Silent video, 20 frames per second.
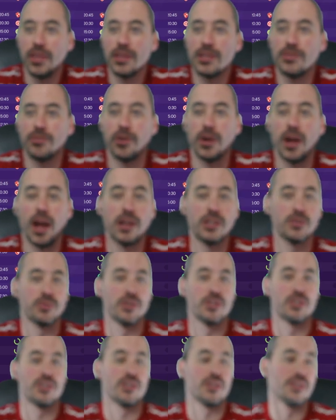This free, I just
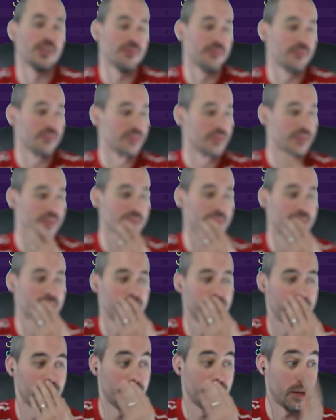want to show you this, this
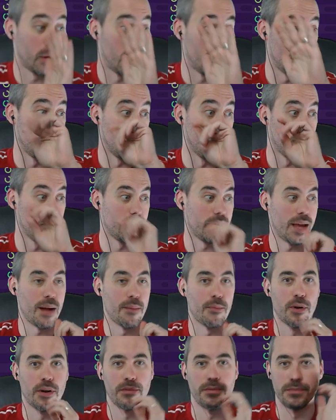freak head though,
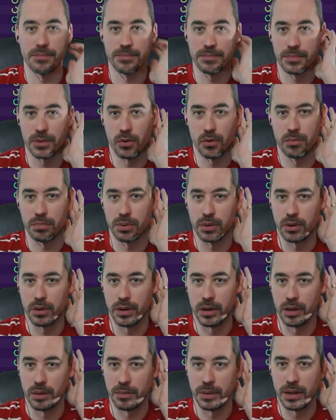camera going
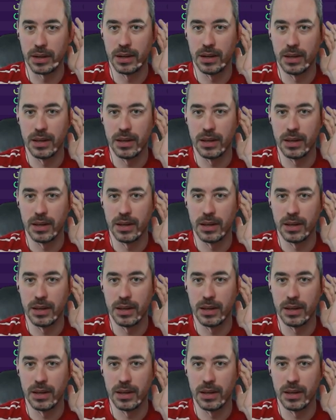blurry on me.